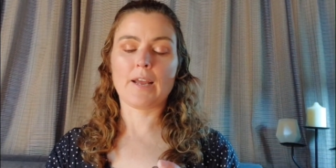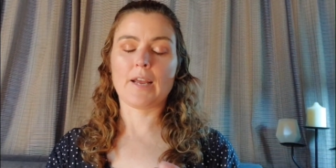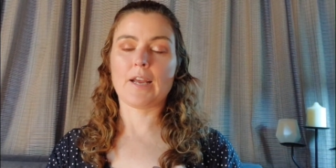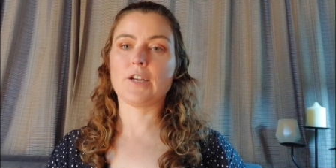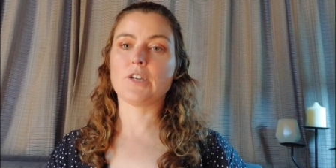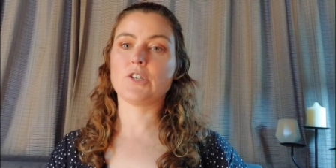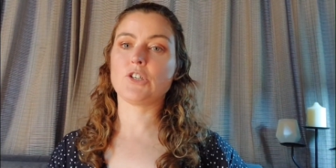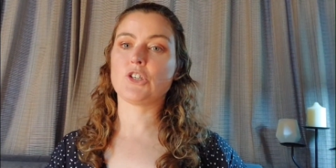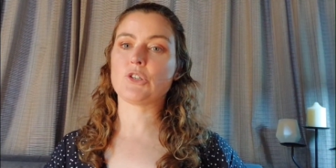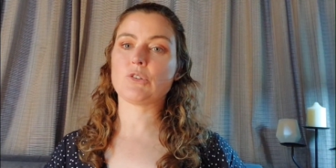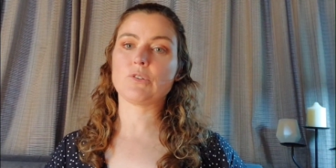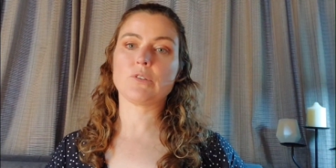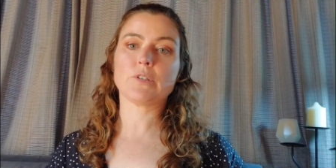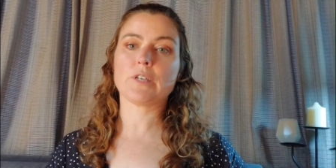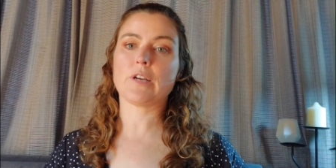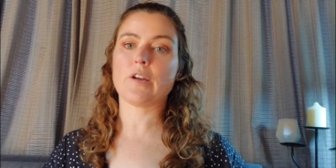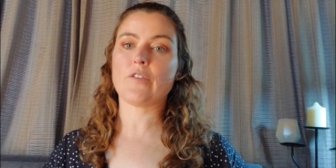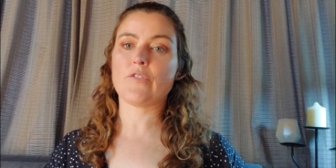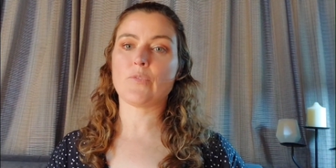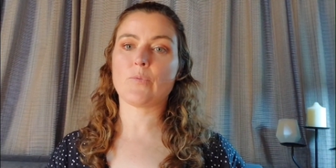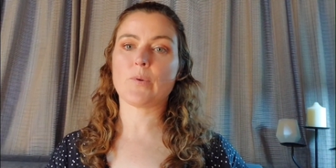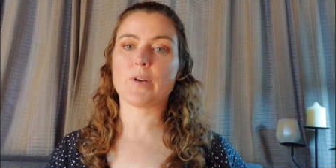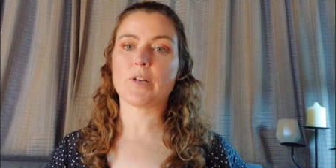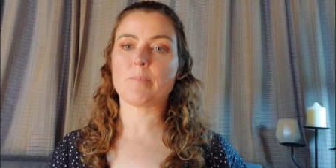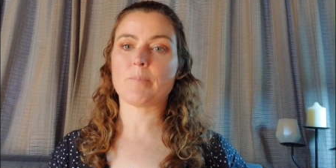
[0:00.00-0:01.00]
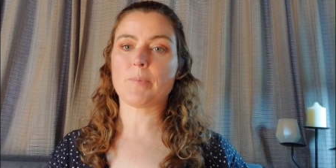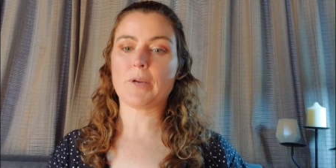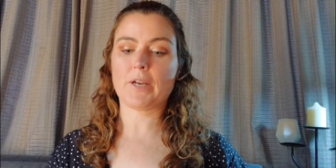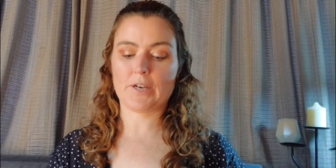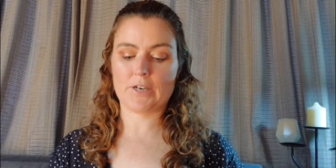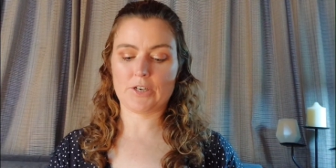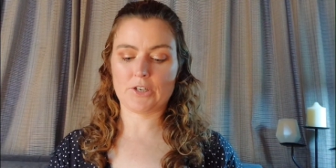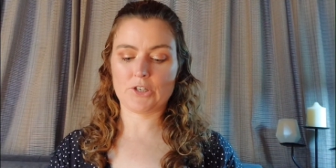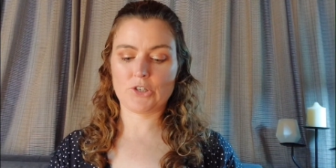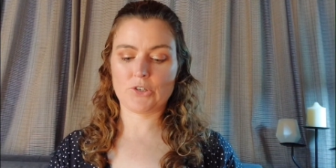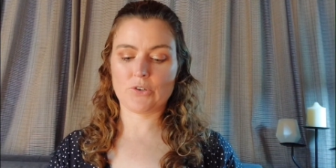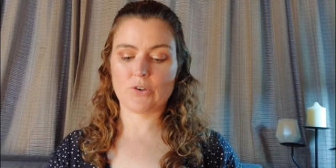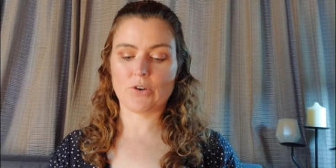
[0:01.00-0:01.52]
And sure enough, when the
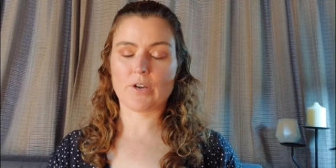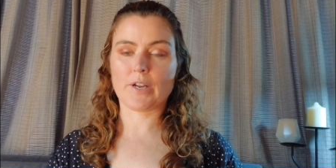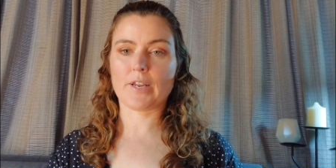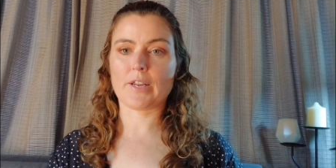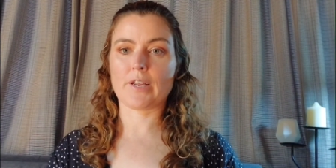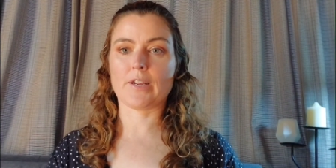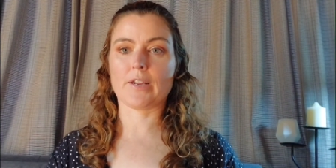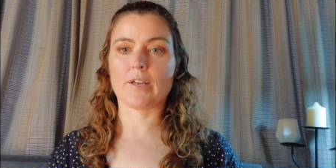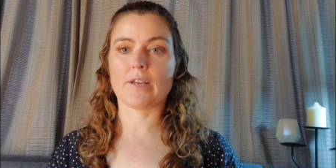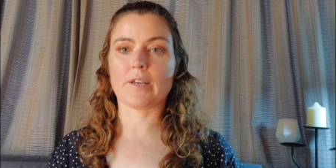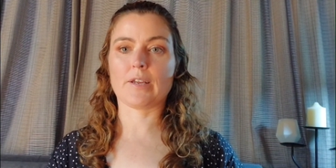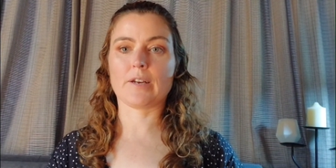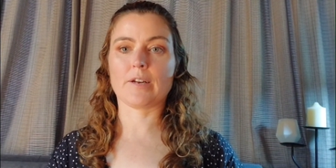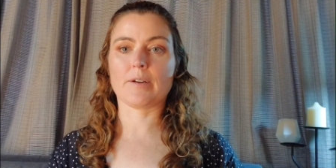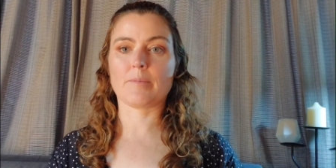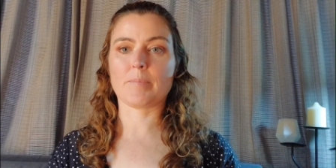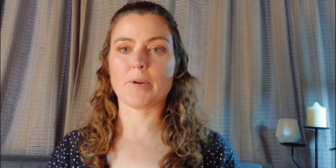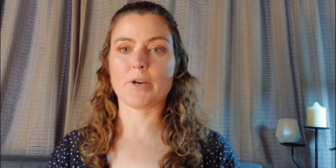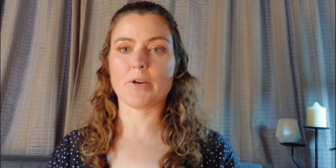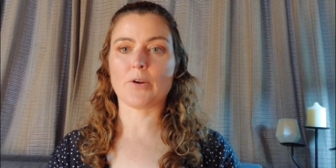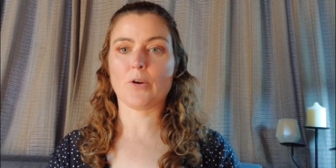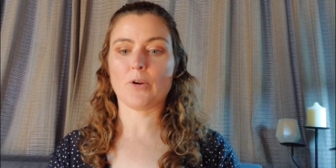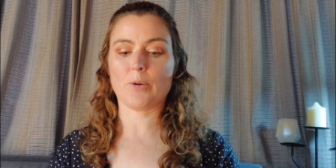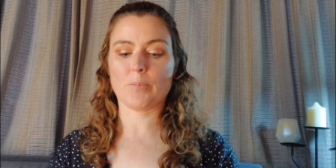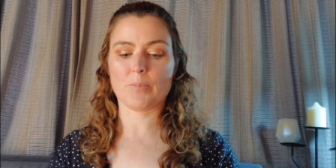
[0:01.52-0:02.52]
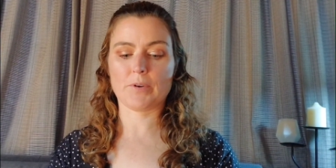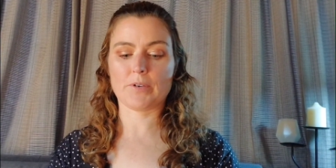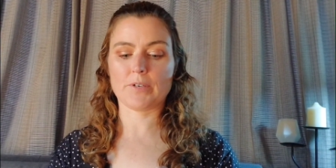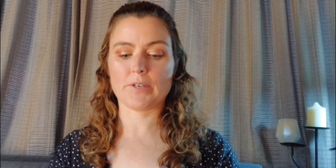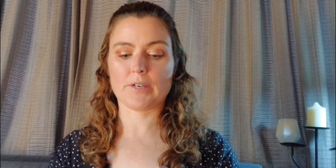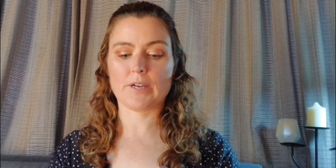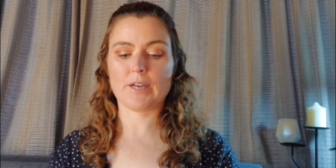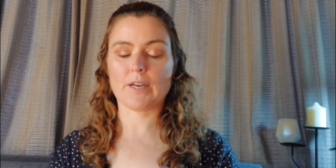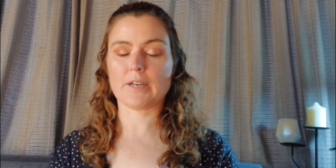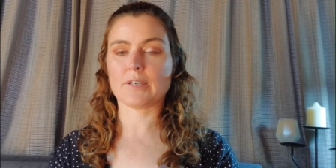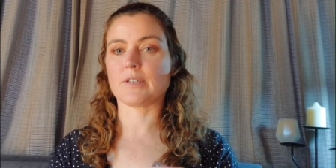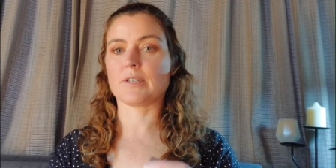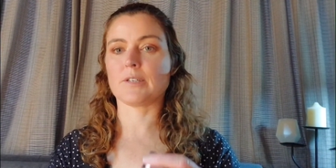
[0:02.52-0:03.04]
package got here, it had been opened
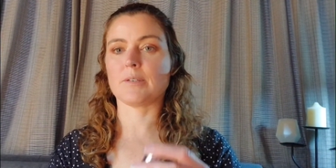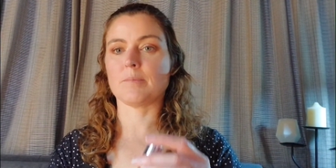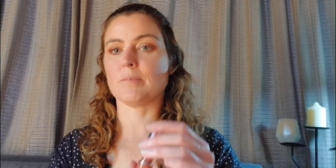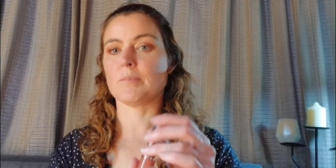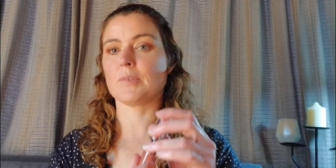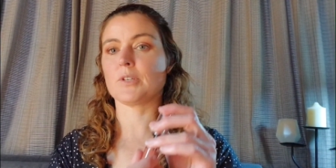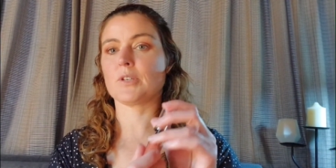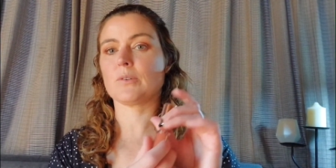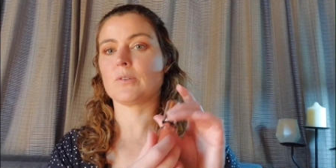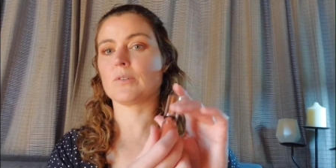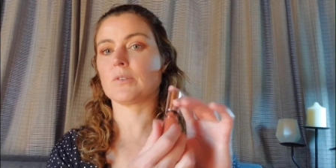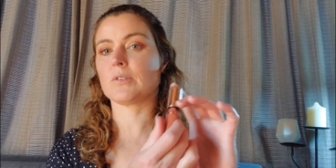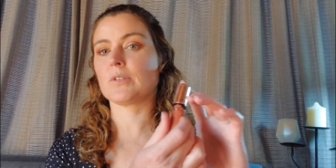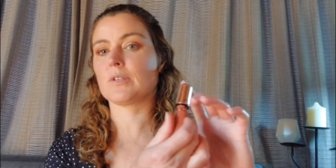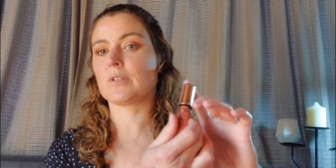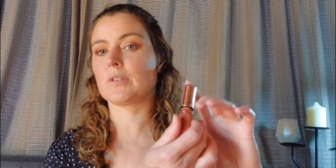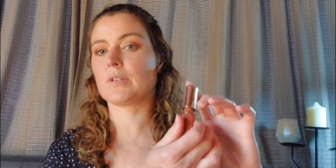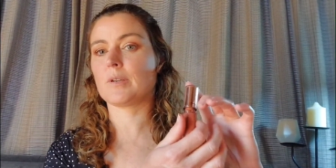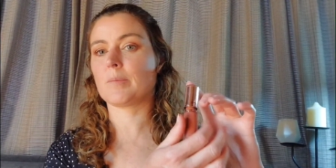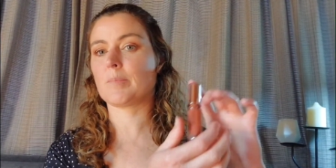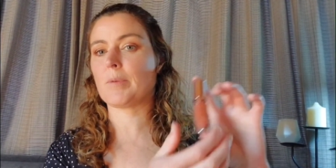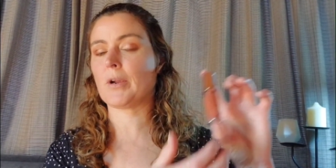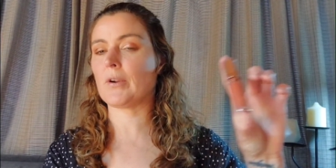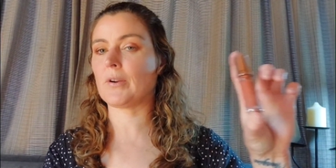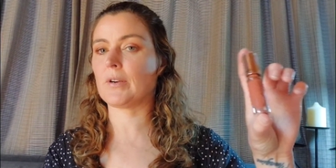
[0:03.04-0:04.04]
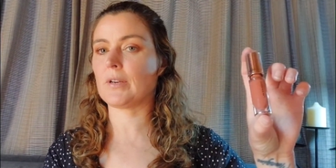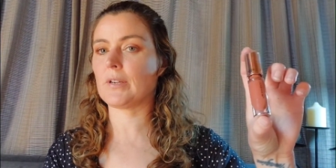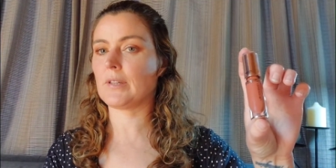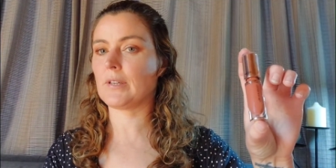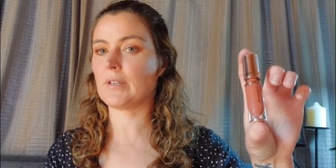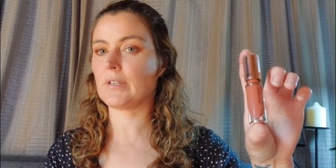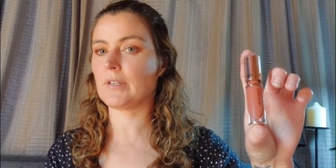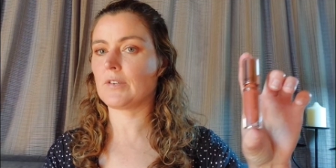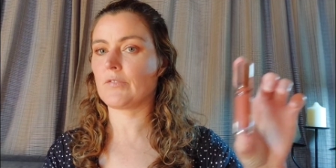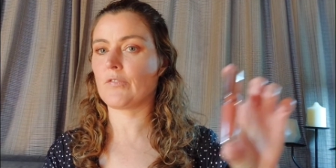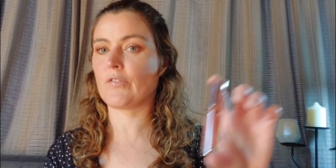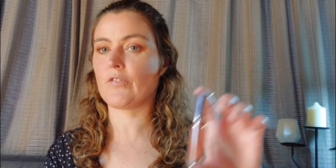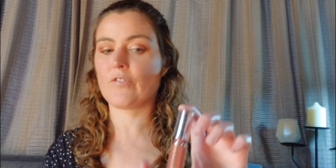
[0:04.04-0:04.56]
in customs because apparently
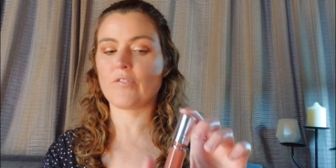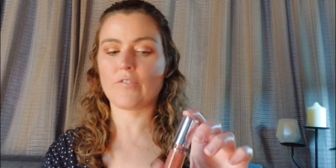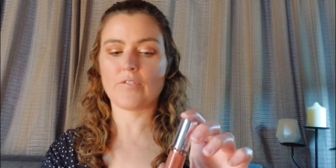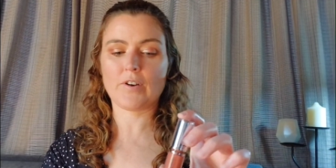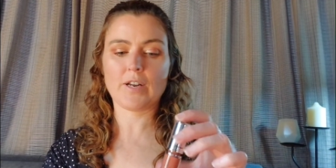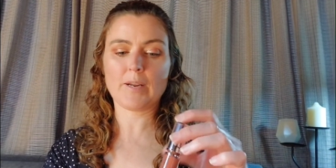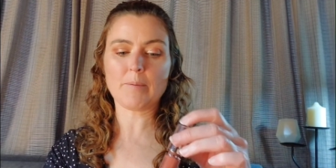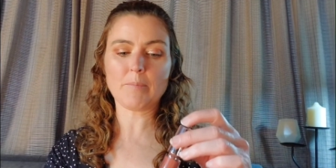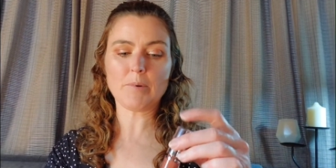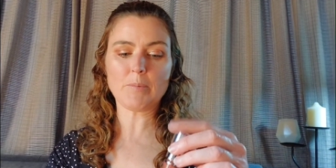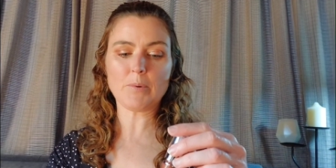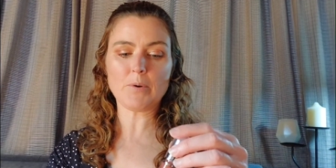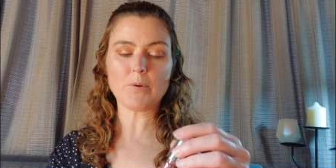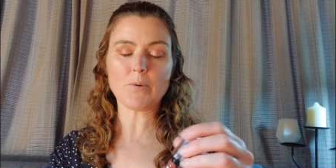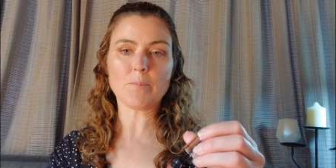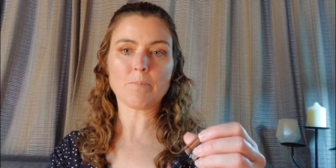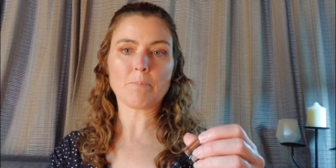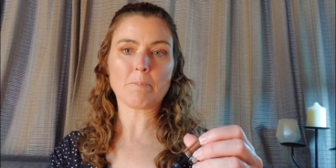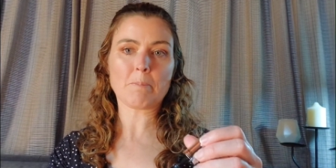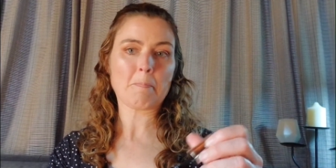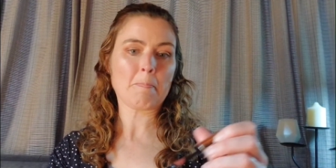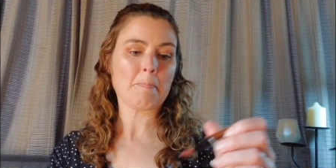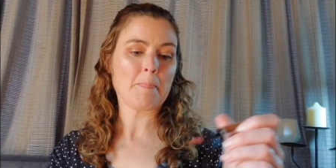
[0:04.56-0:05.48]
these are flammable.